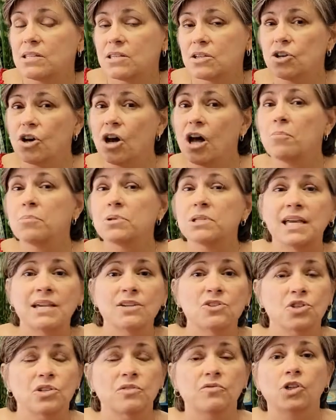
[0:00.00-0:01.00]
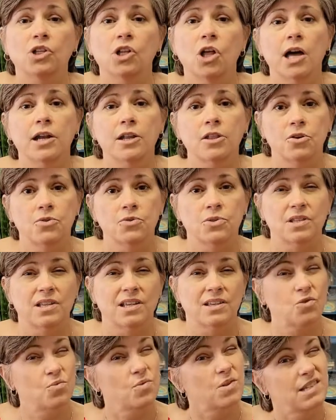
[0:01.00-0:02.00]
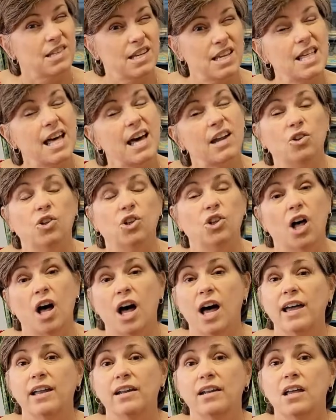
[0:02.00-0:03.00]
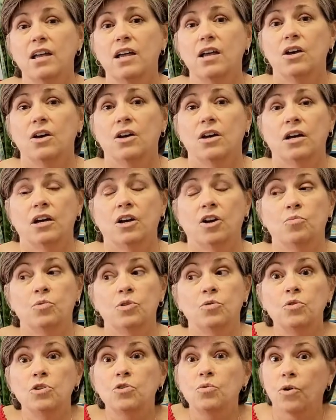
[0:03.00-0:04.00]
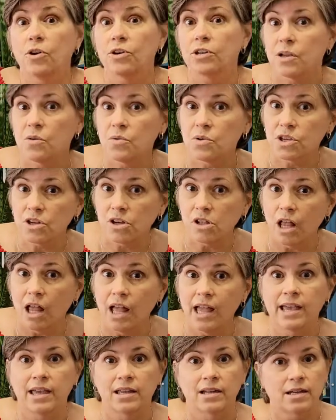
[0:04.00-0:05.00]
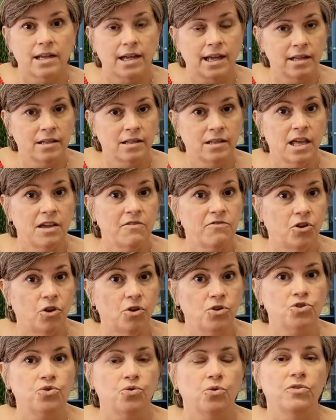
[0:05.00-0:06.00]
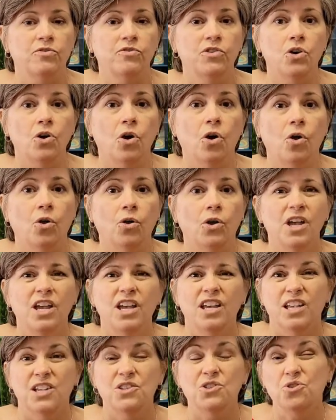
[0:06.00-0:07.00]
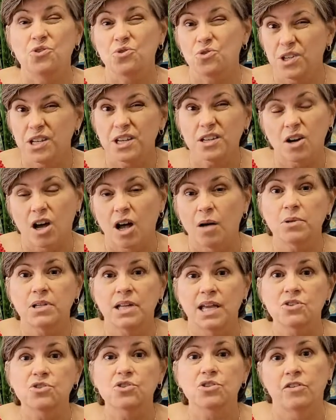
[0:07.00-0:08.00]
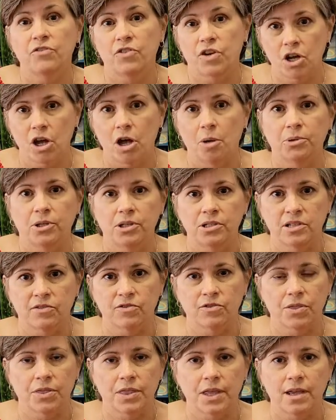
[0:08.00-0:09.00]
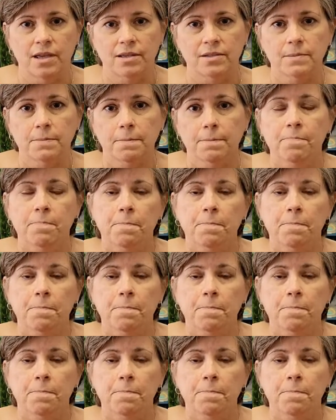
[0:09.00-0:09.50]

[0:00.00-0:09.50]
it's a combination of a lot of those things. We see that a lot when we're working with a client and they fall short of the goal. It's usually a combination of a couple of different things.